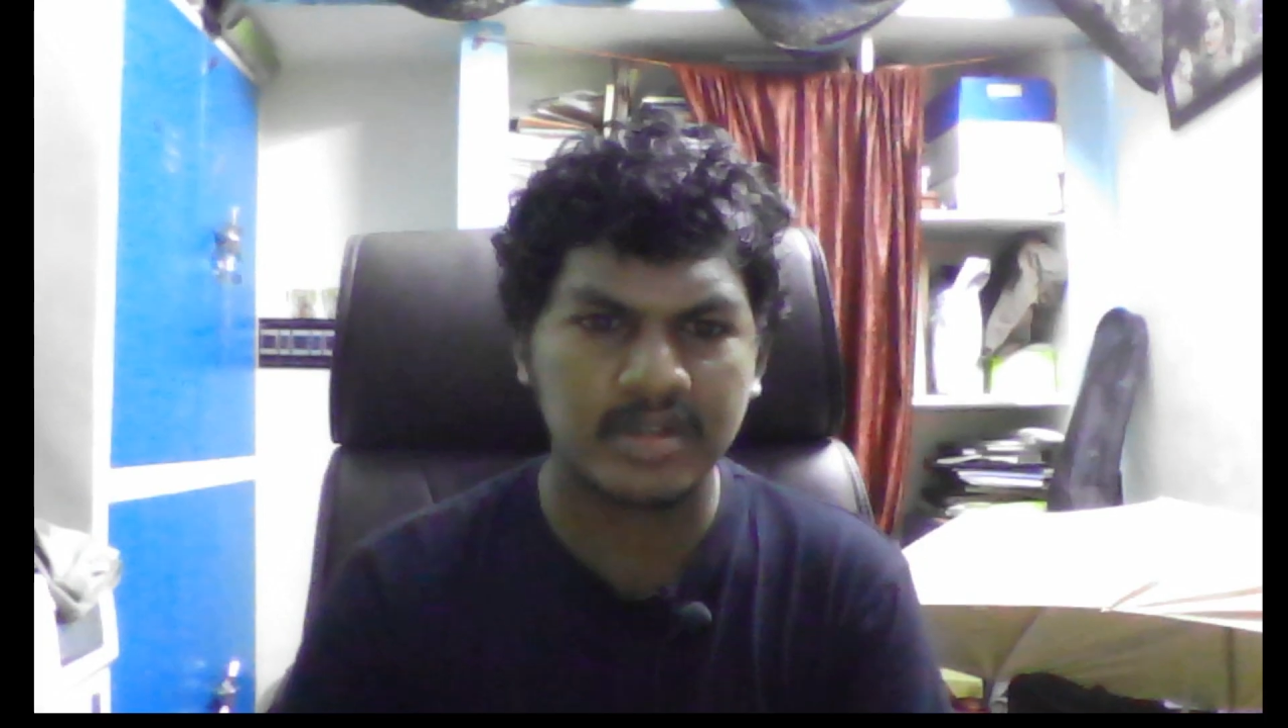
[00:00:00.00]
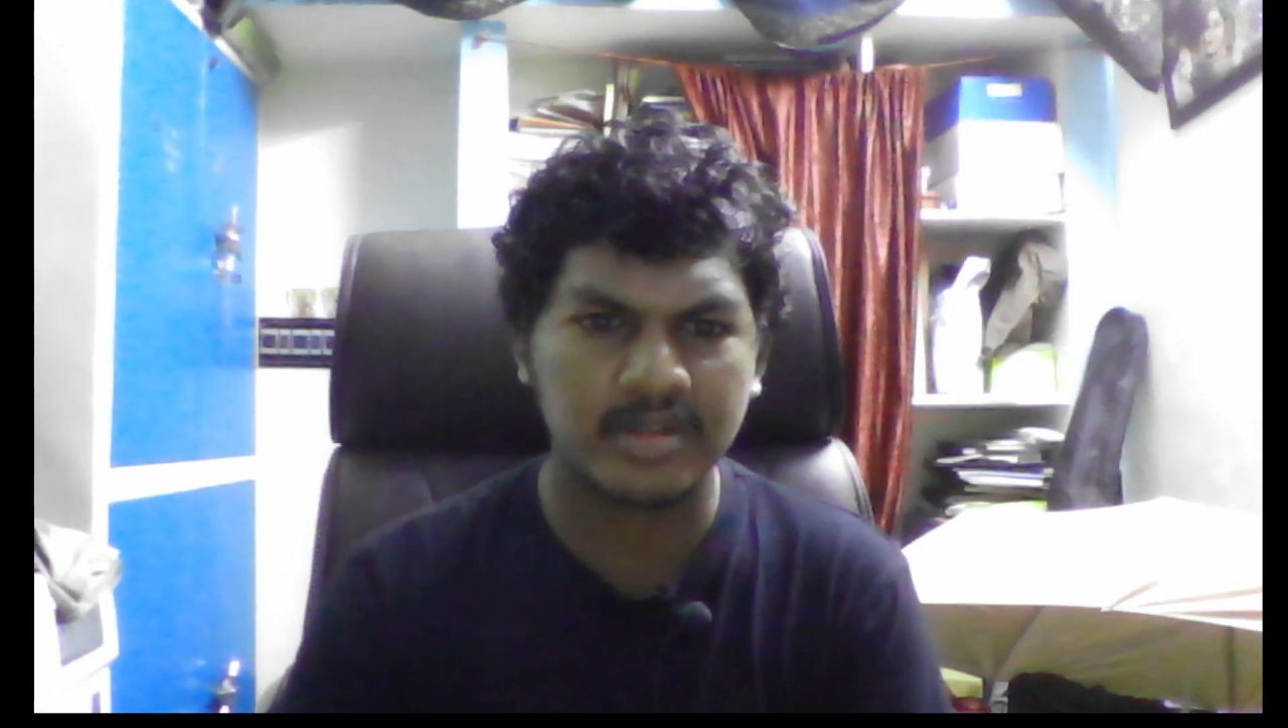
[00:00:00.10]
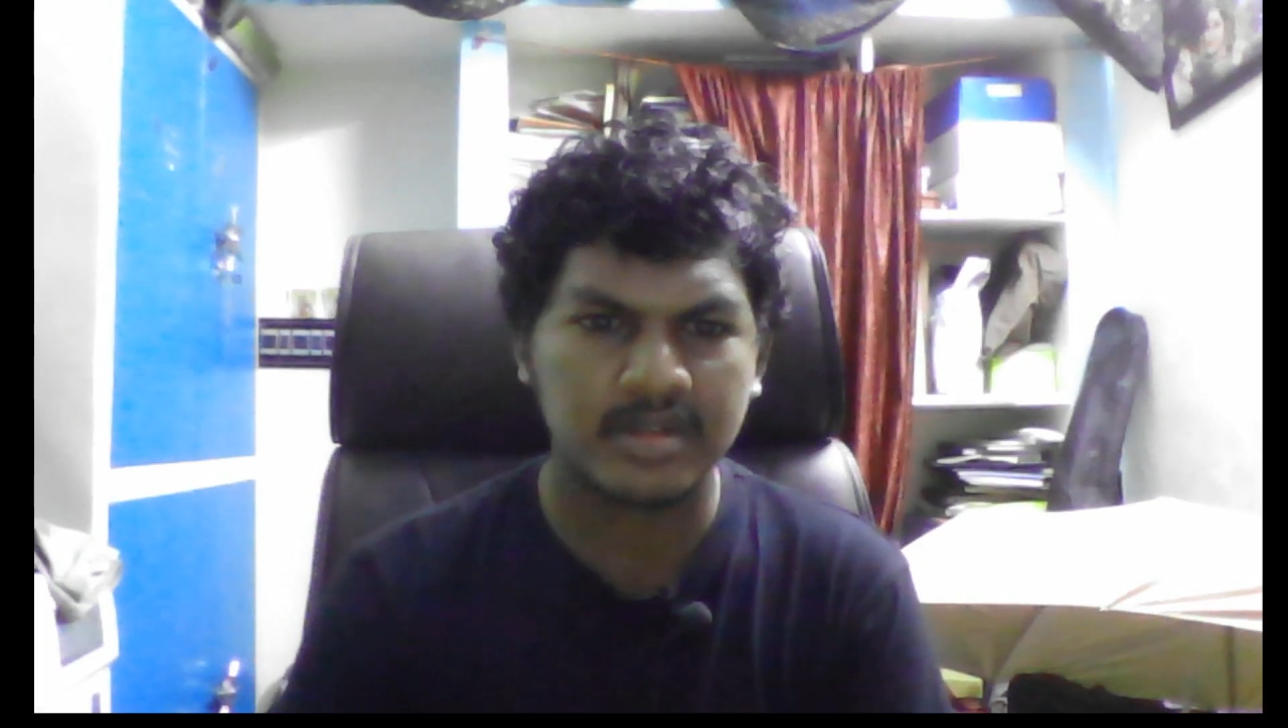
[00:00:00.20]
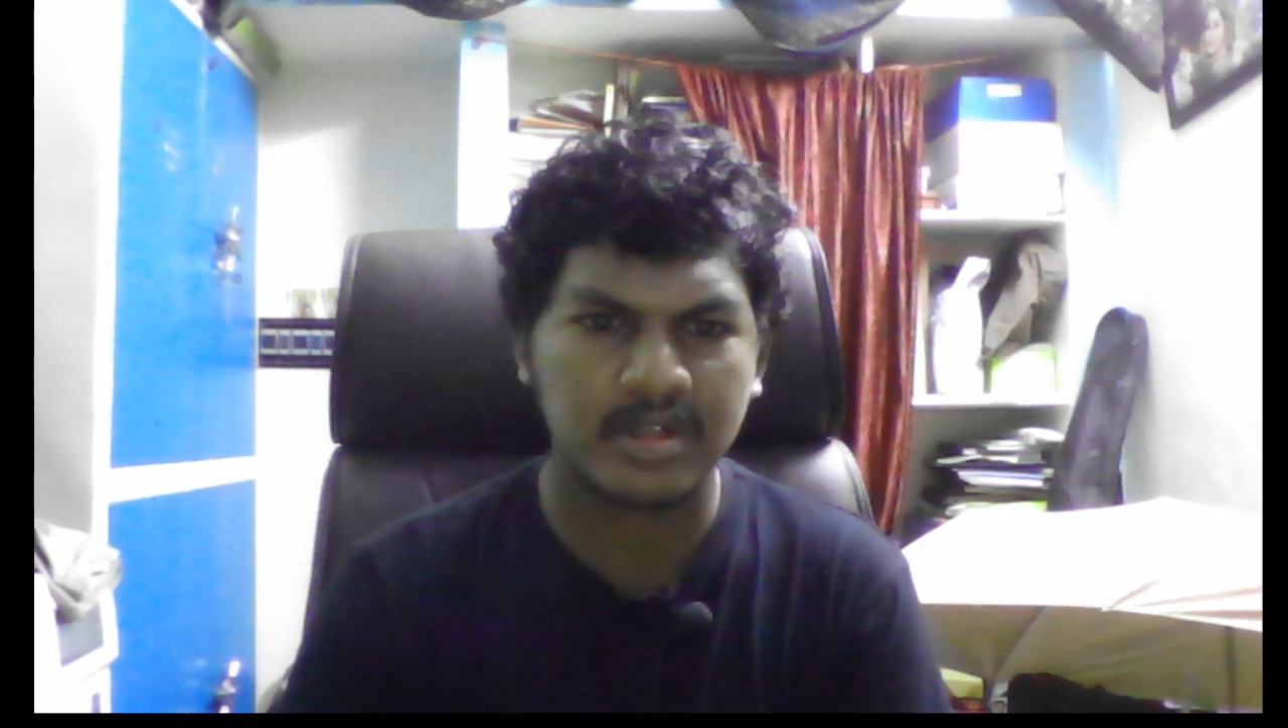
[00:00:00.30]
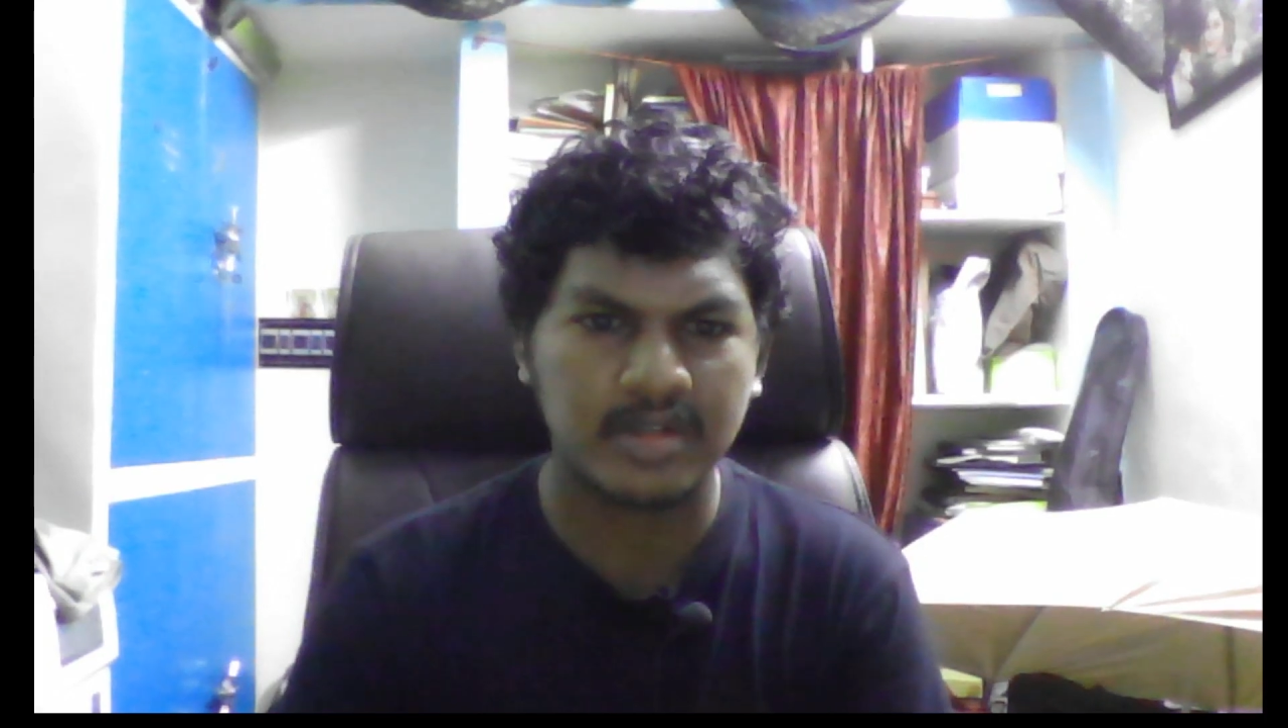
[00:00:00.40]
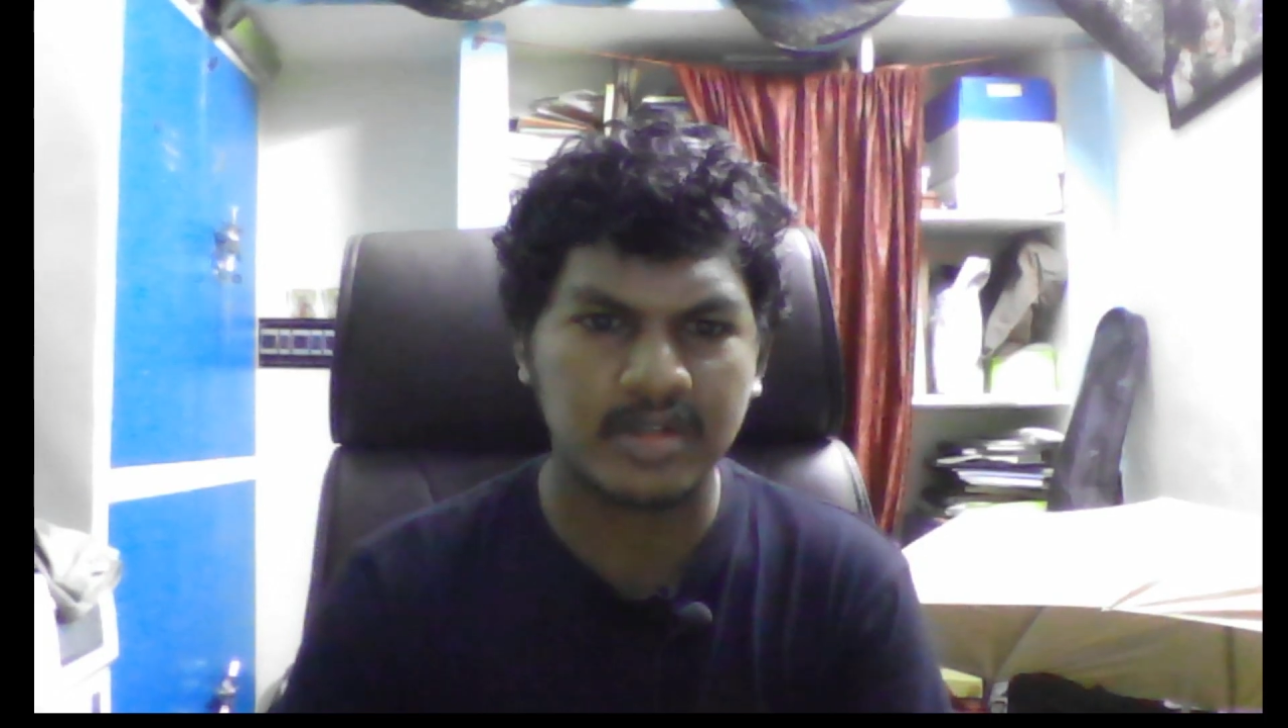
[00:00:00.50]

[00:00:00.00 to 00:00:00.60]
counts,